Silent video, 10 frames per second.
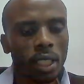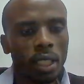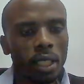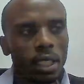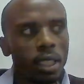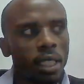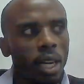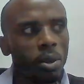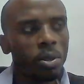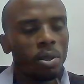
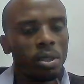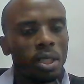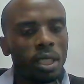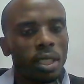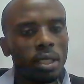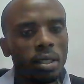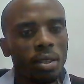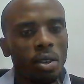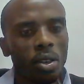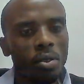download. Okay,
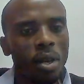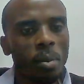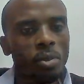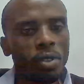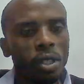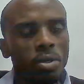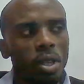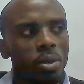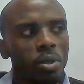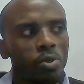we are moving to download
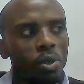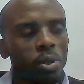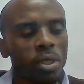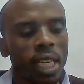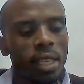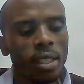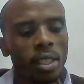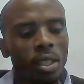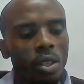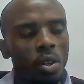folder.
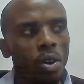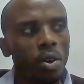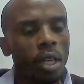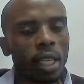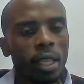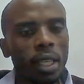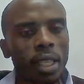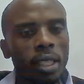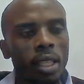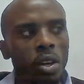Okay, and
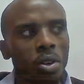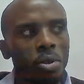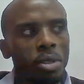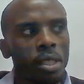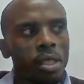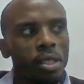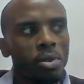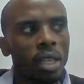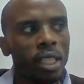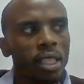always you can
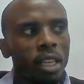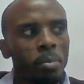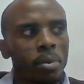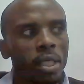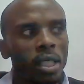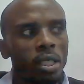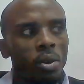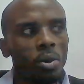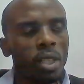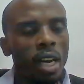type
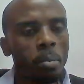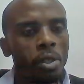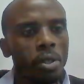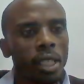DOW and